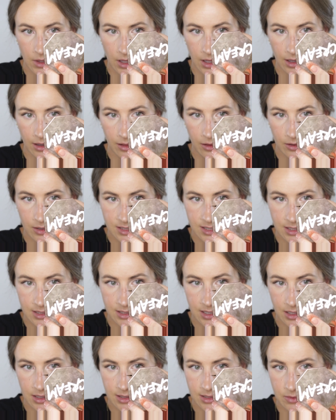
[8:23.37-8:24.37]
It looks
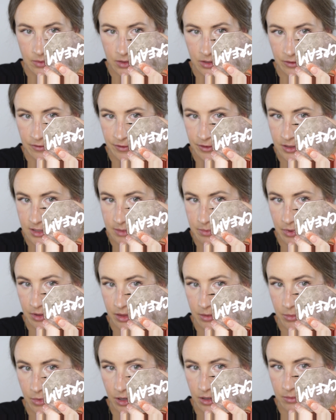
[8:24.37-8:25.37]
intense when you first put
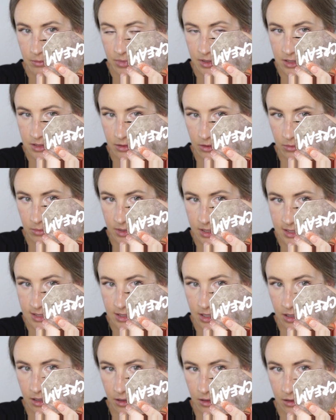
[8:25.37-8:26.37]
them on, but don't be
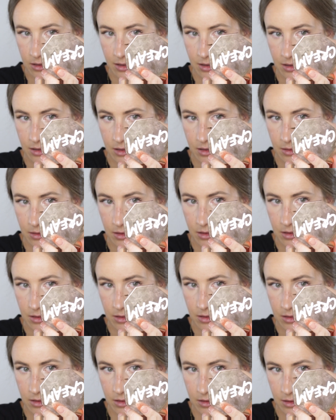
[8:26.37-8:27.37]
scared,
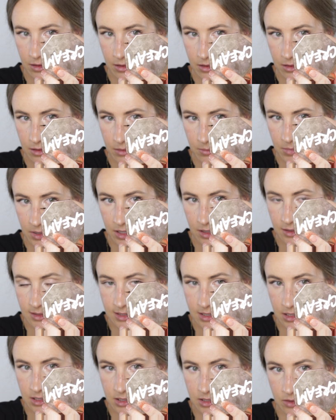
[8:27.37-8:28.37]
because
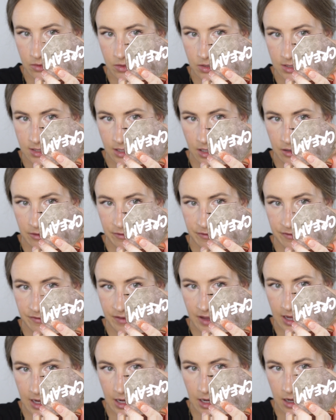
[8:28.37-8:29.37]
they do just kind of
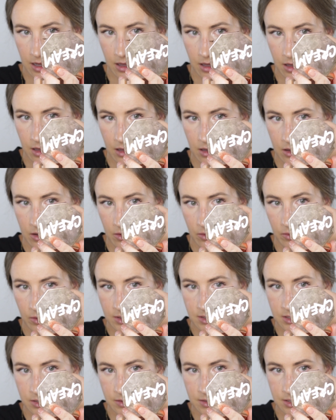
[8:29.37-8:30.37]
fade
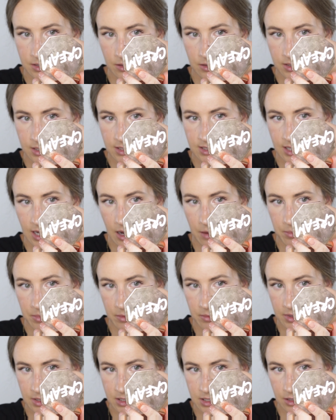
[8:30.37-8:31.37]
once you start to tap
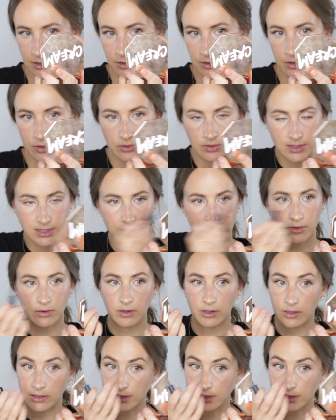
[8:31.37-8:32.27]
them into your nose or your